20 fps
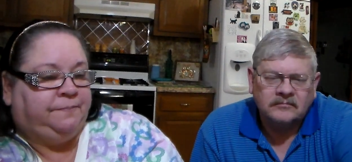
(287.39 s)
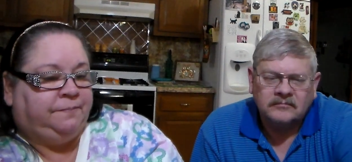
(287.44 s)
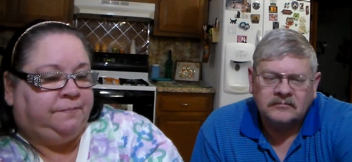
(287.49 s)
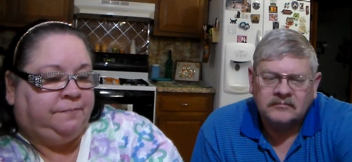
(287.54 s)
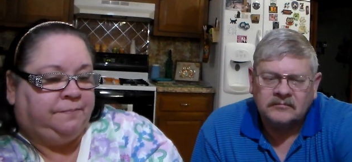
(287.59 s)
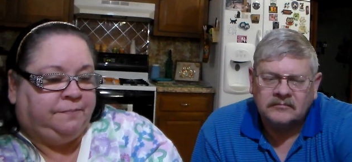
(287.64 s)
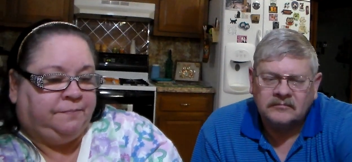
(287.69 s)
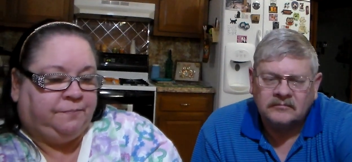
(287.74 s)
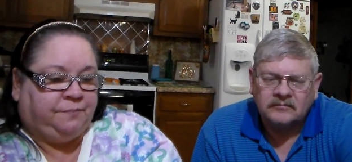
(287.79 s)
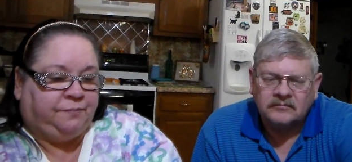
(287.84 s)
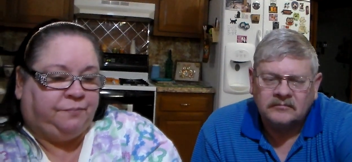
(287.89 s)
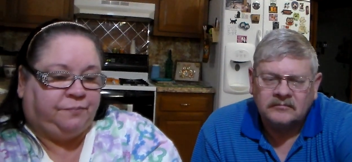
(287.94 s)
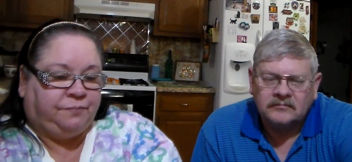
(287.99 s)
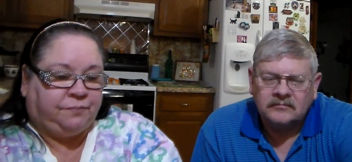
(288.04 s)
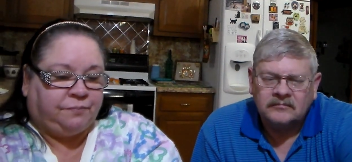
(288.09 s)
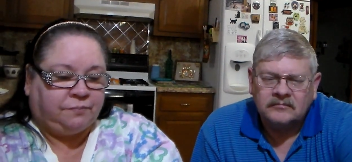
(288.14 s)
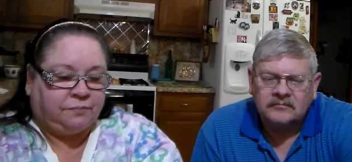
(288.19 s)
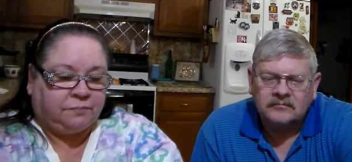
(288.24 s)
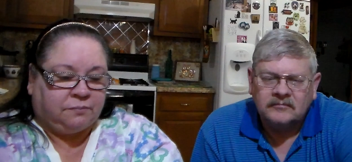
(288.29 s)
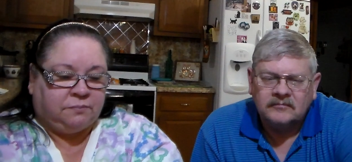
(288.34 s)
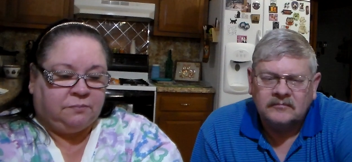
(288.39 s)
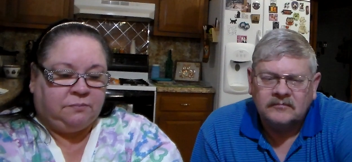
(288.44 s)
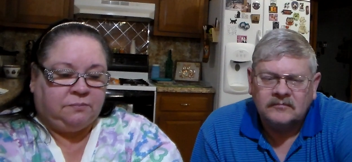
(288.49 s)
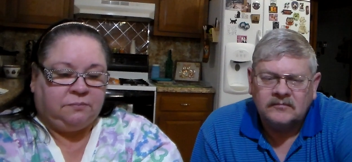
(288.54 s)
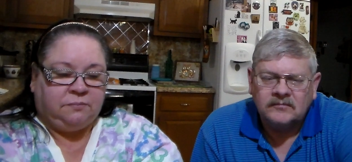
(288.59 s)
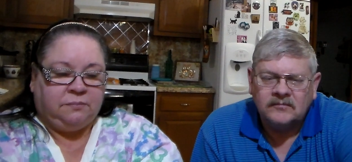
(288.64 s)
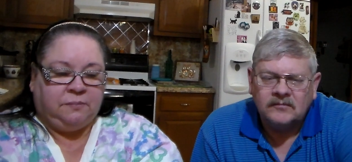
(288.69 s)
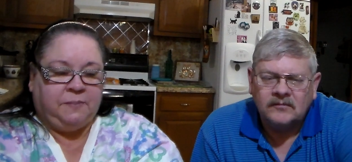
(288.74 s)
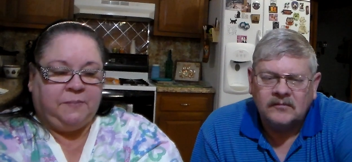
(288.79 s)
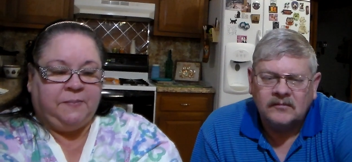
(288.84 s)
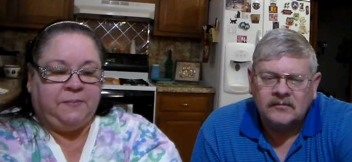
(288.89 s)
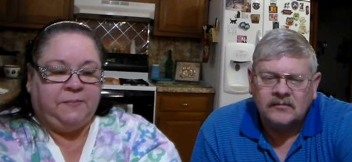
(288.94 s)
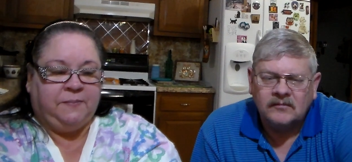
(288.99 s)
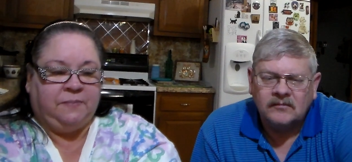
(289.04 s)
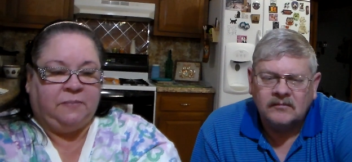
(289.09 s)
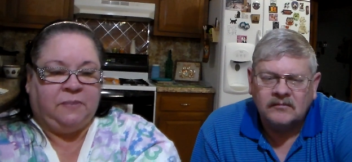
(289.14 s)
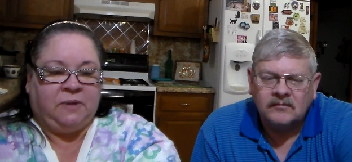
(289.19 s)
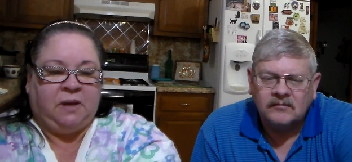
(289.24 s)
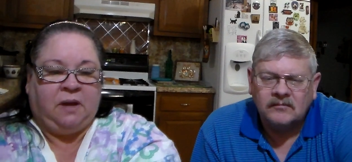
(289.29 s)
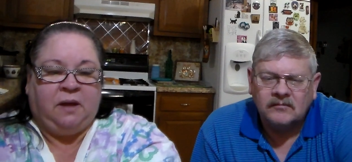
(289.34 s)

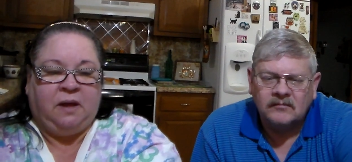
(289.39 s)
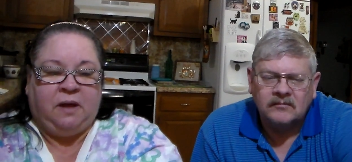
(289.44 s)
[no speech]